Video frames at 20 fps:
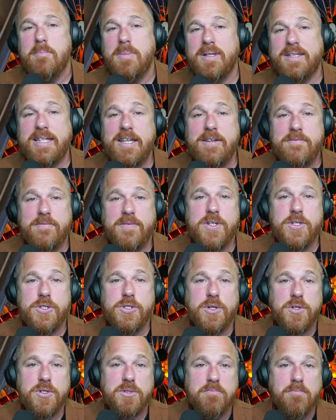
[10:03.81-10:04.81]
But the
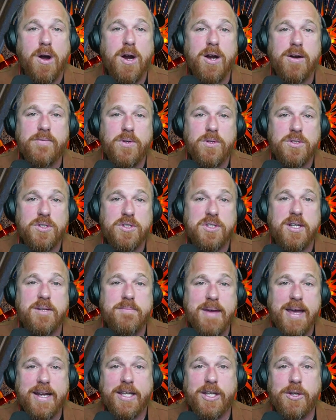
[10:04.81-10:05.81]
Avengers Marvel
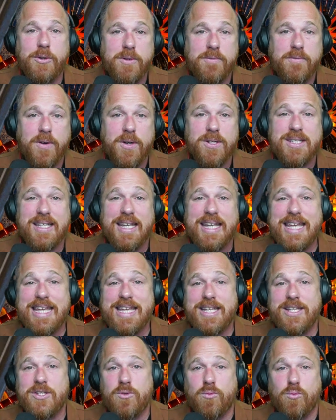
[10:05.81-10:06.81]
Cinematic Universe
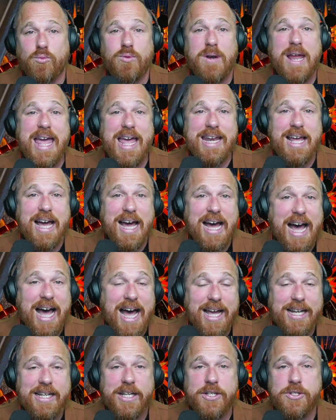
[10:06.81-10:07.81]
is red
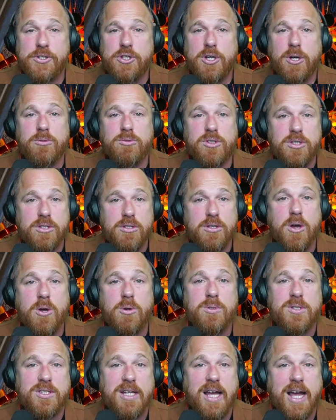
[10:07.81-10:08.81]
hot and shows no
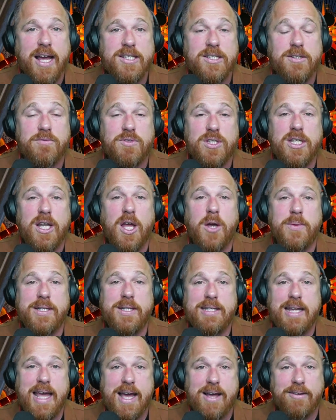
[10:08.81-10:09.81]
signs of slowing
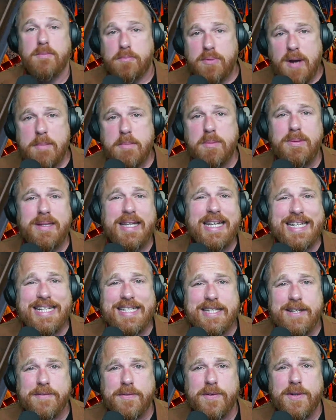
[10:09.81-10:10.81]
down. Probably in a
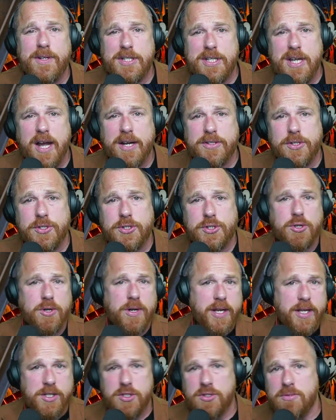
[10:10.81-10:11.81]
different Doctor
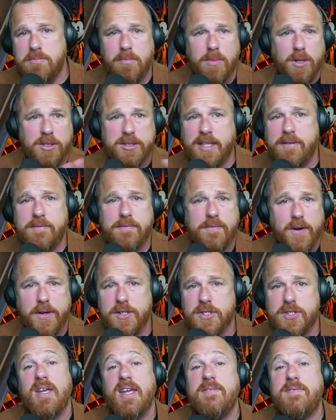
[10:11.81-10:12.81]
Strange
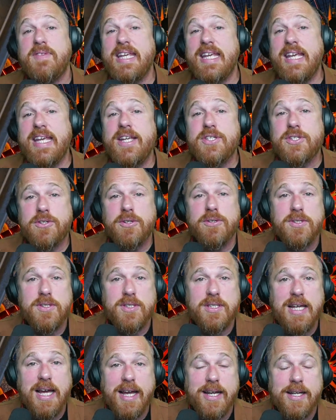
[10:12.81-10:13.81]
multiverse, if the eastern
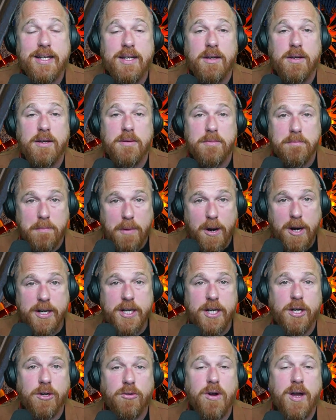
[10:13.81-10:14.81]
side
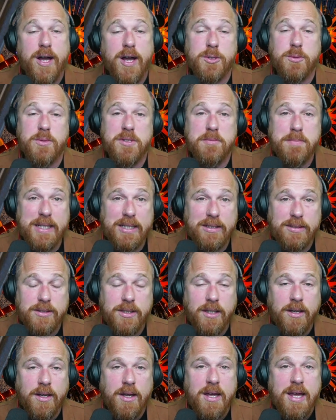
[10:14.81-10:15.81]
parking garage was built
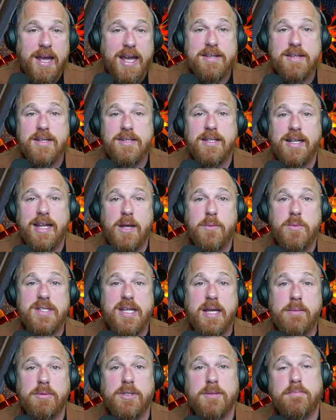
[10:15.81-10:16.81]
and Disneyland was
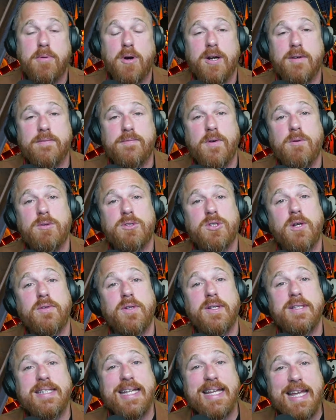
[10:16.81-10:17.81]
able to park folks over
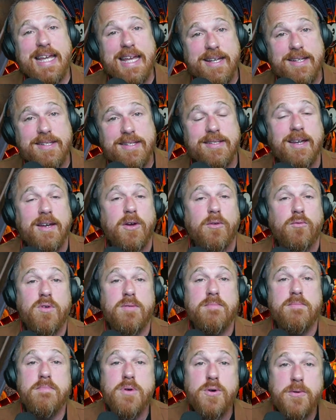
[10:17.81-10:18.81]
on the east,
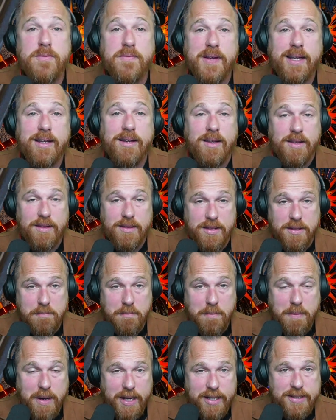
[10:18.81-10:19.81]
removing the
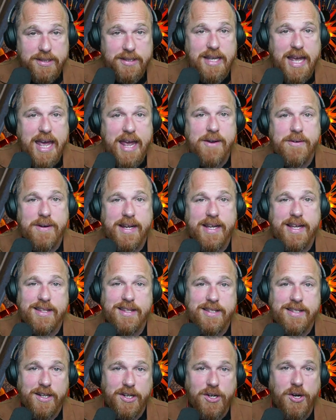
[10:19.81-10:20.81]
bus area
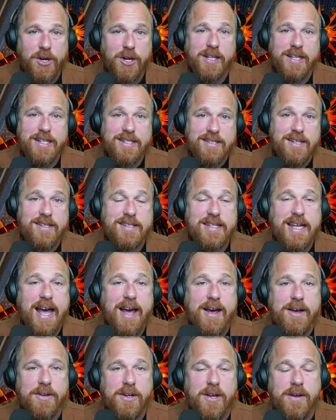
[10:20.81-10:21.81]
that currently sits
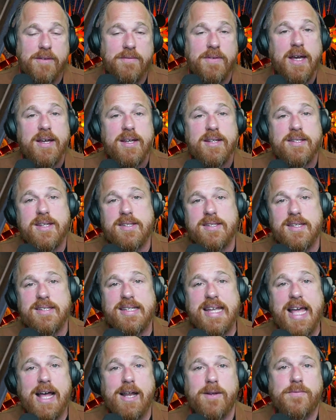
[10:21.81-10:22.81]
out of Disney's
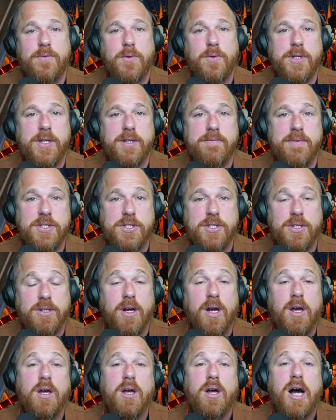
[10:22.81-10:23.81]
California Adventure,
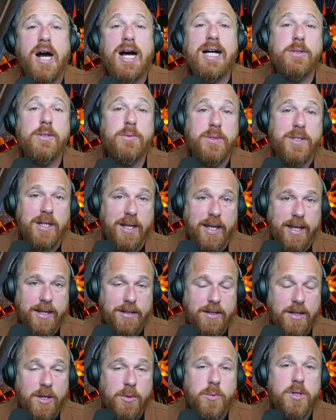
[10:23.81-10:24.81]
Hollywoodland
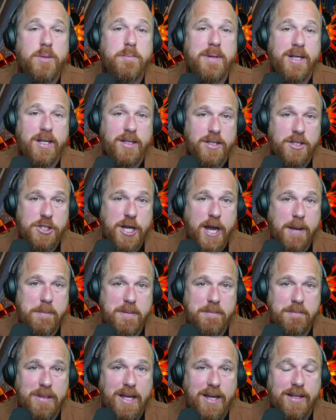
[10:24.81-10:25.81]
would have been on the chopping
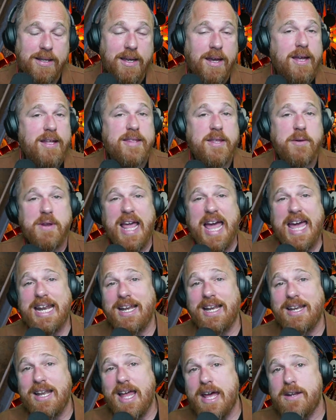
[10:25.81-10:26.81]
block. They would have had a
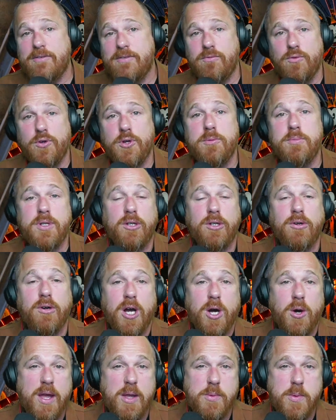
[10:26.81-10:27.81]
lot of room to
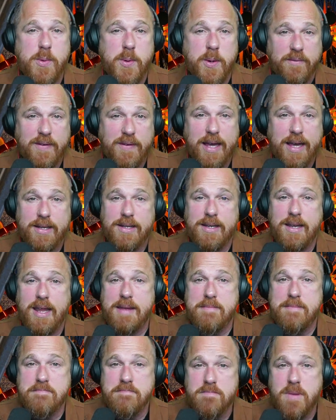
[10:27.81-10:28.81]
grow, and we would have gotten a
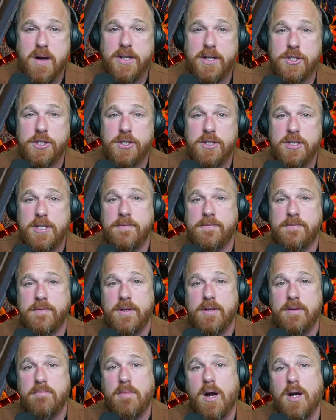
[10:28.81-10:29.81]
much different
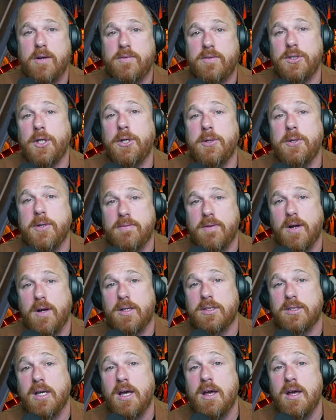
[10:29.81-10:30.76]
Marvel universe.